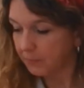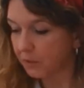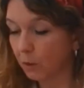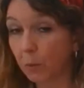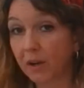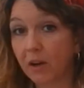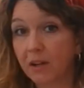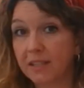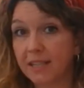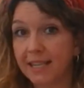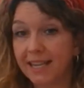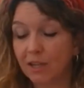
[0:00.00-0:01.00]
So we're going
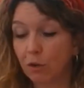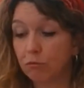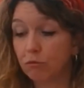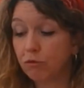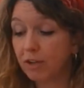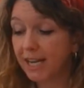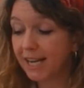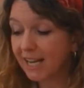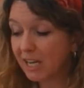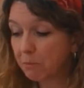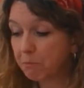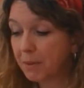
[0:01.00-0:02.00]
to need a
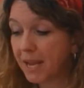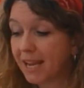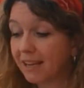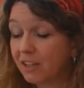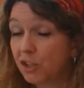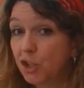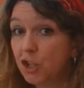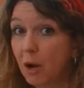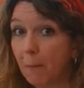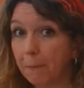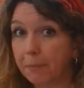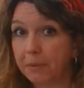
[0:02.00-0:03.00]
really big
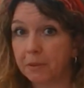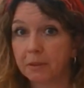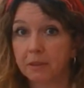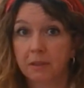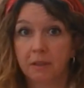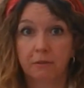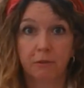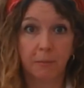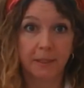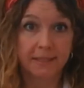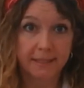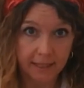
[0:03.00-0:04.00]
jump from
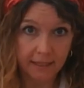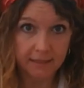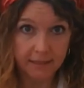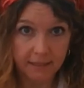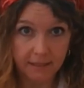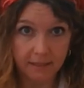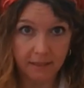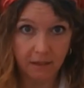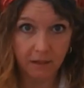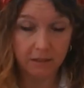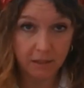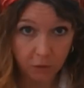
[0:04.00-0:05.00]
a standing
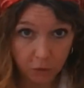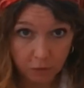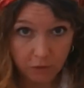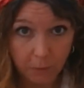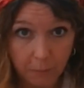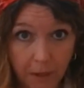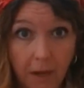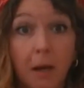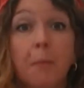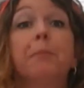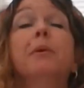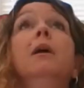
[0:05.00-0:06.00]
start and you jump
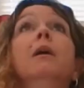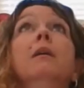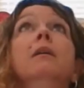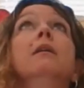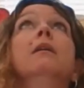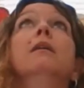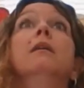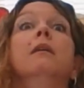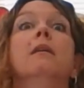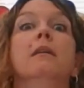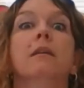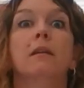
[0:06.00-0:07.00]
up.
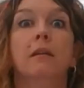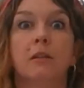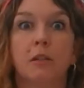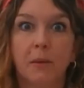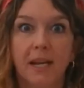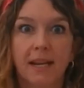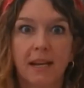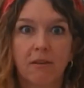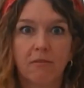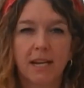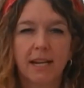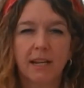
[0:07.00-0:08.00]
So we need a
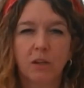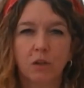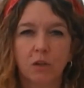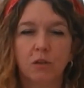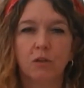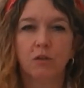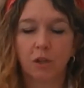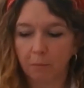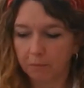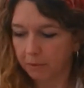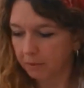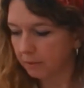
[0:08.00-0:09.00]
really good jump.
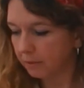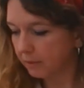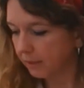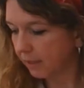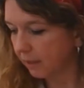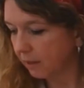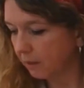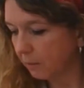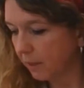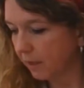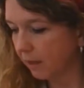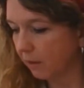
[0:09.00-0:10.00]
Here
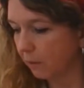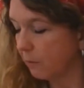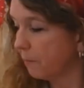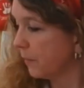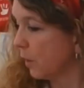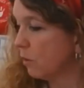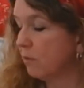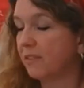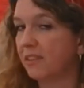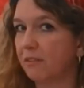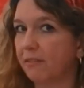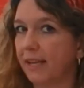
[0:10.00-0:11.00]
we go, over
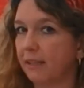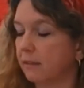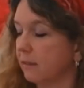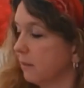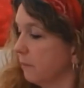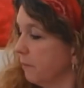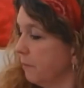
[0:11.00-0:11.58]
the fence.